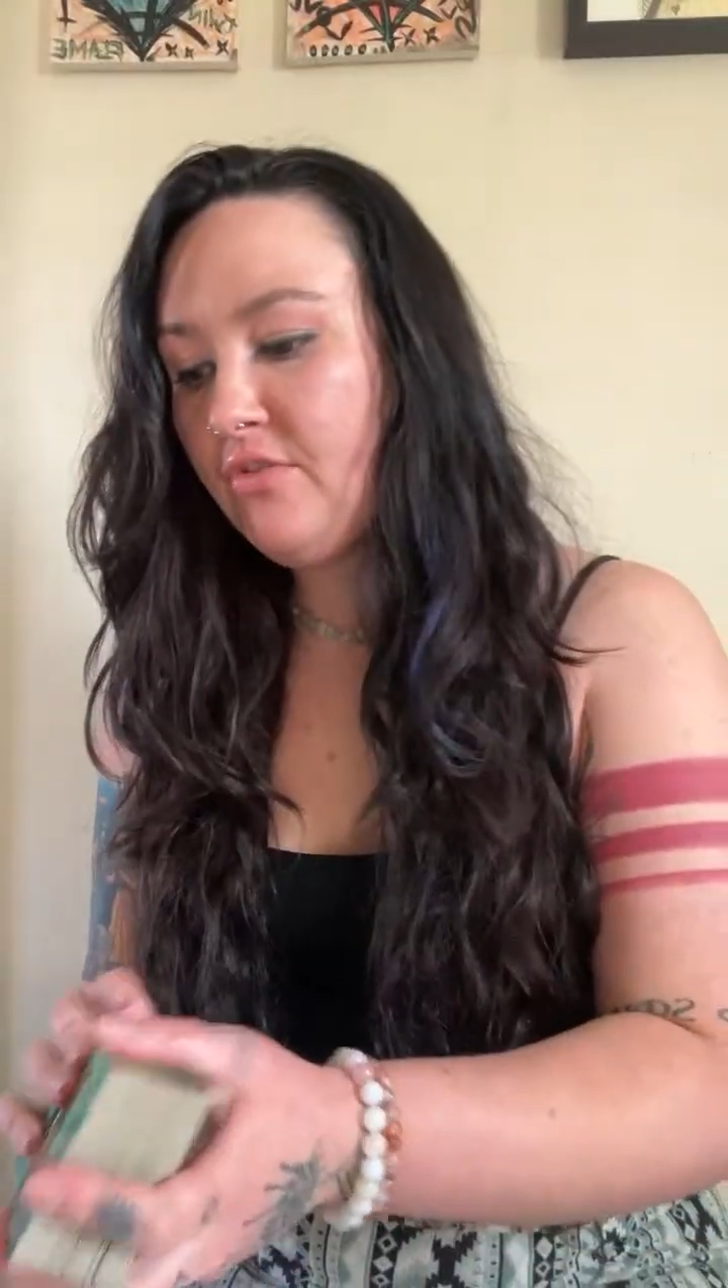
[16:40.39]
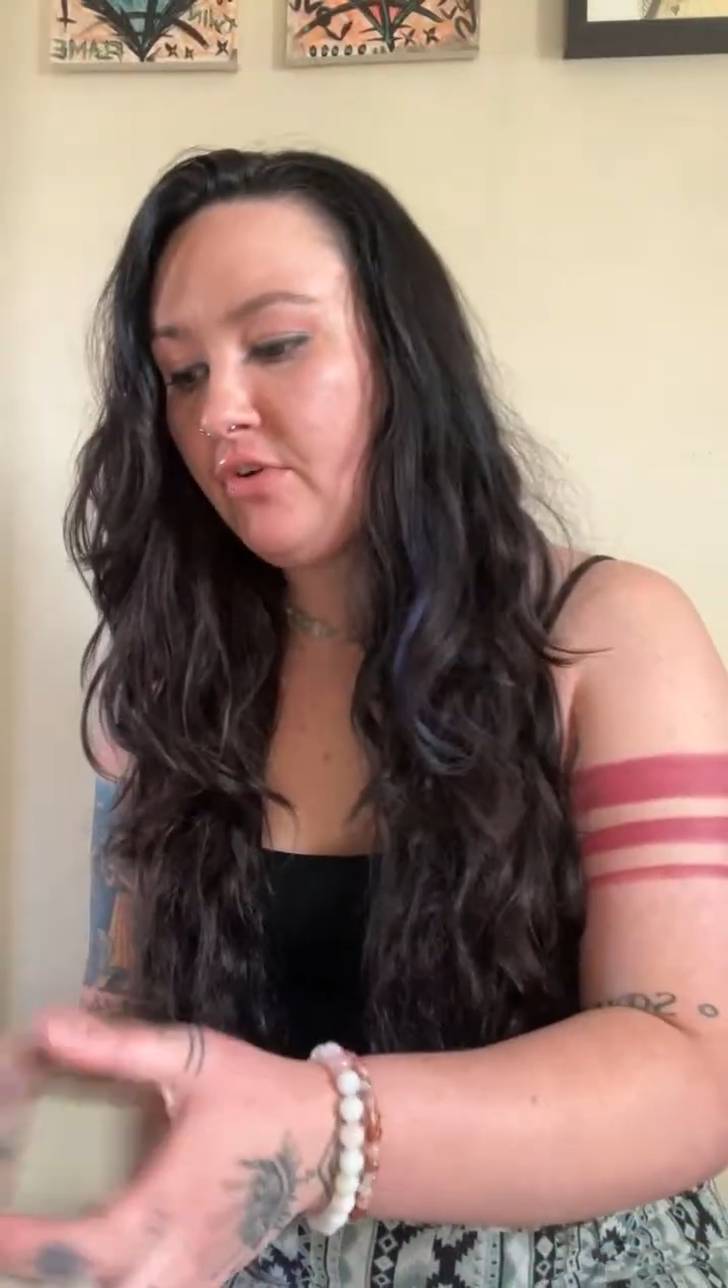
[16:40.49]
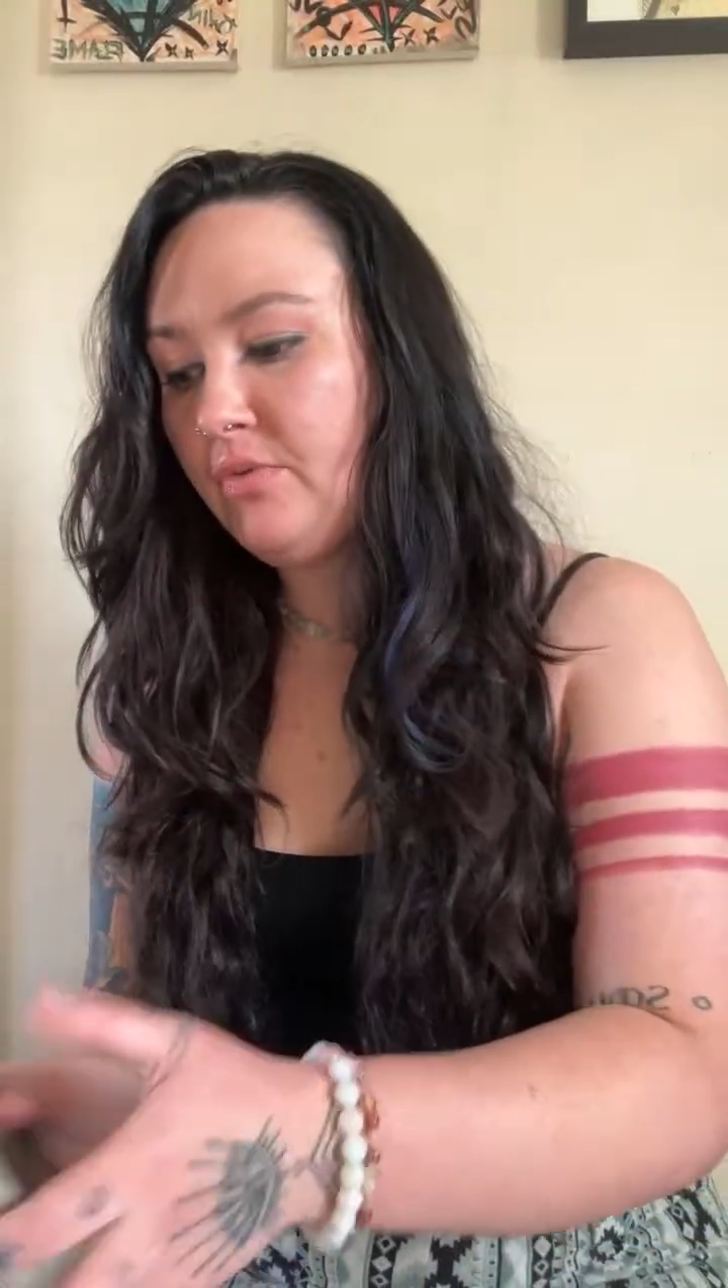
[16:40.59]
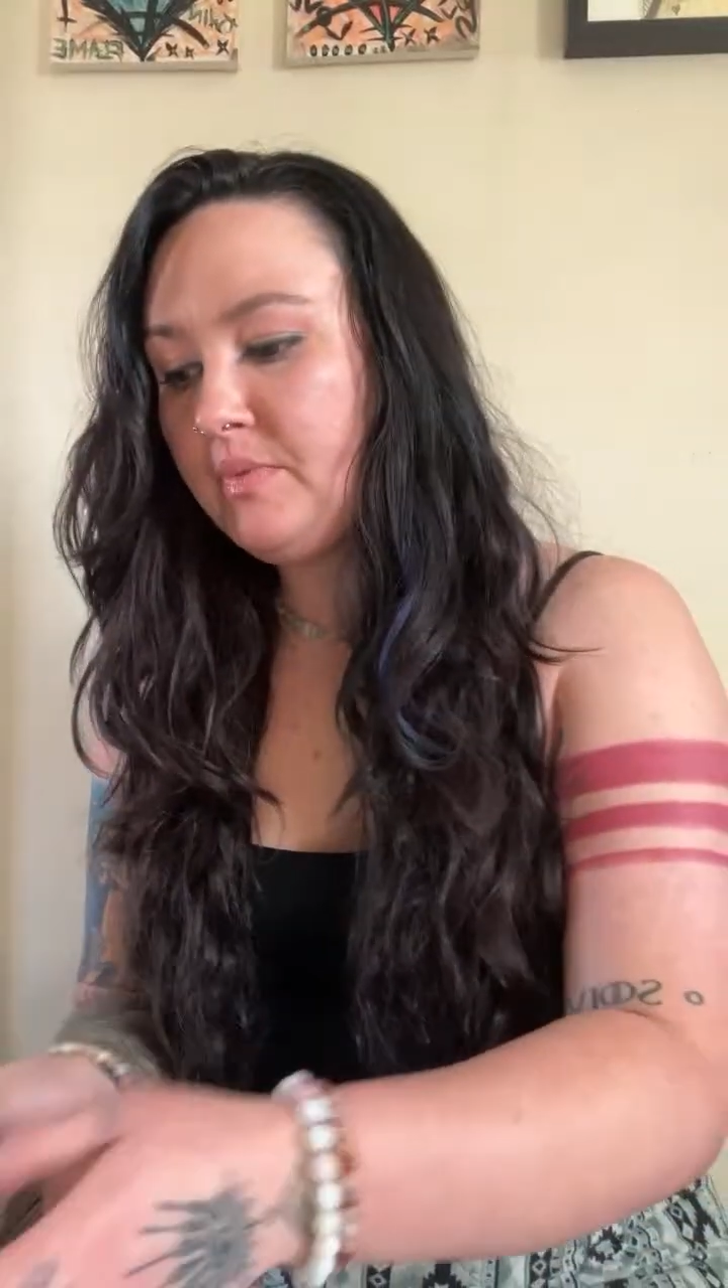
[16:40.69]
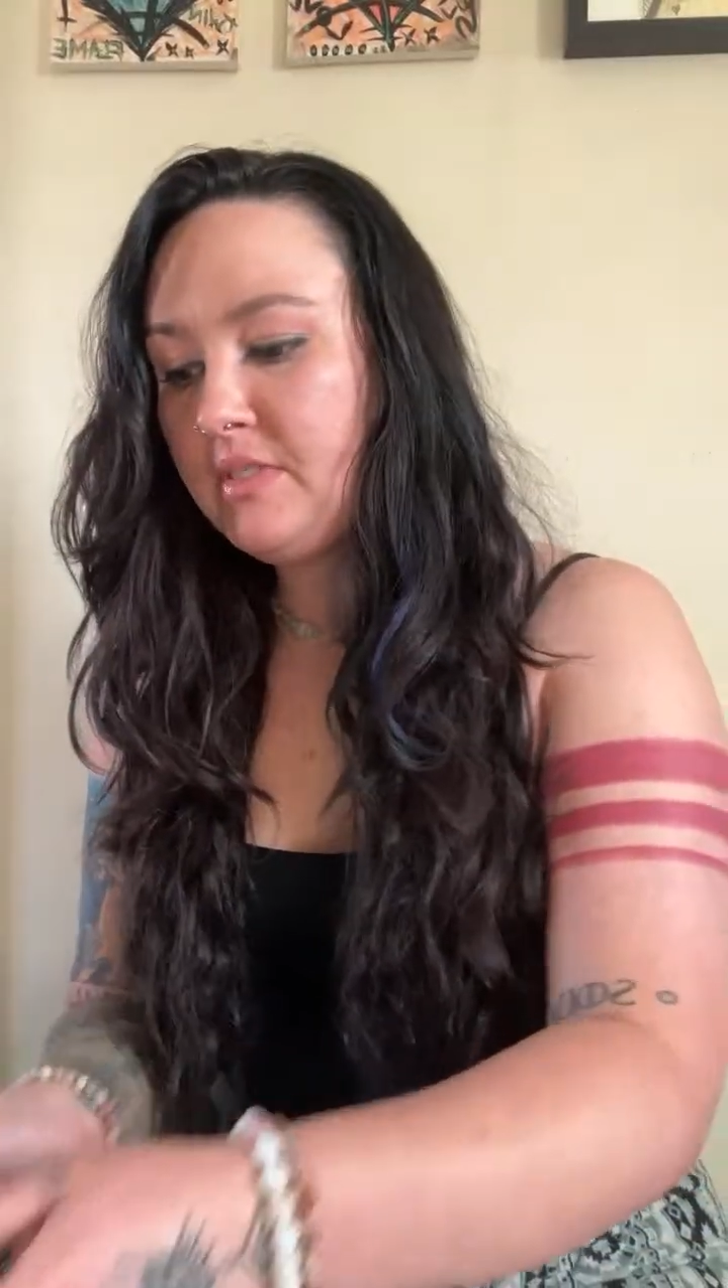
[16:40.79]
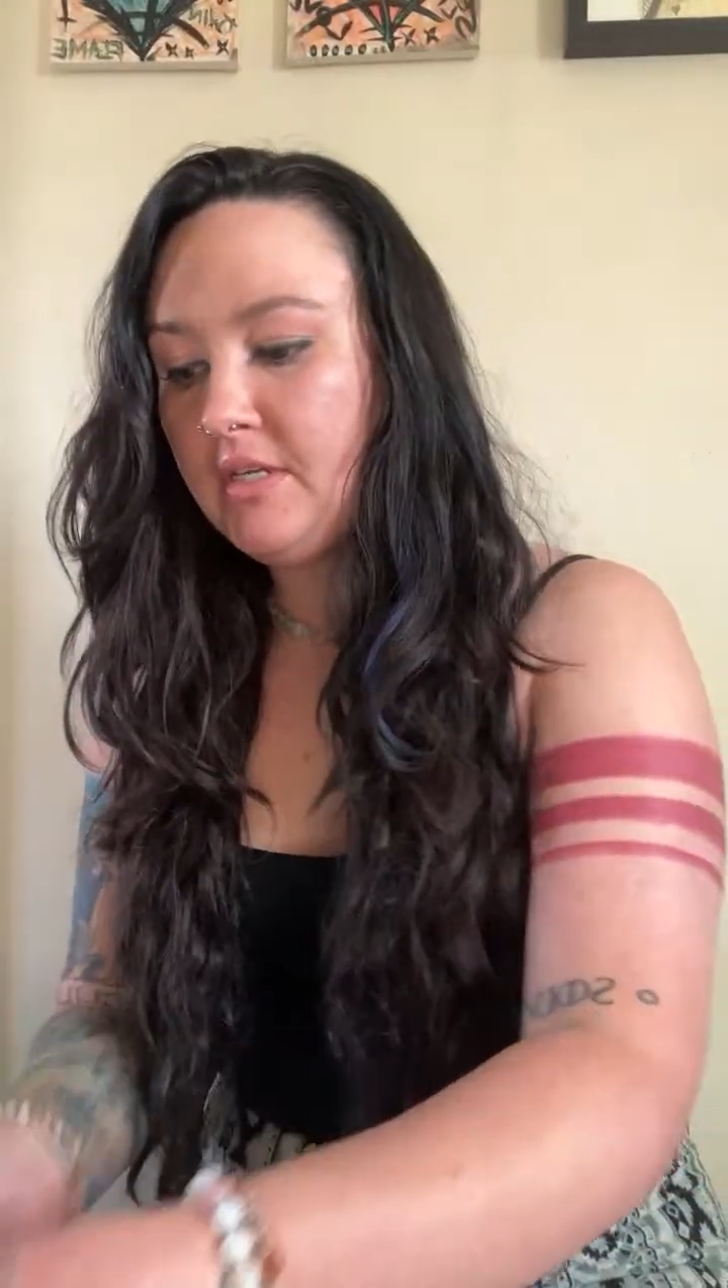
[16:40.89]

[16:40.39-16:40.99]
groups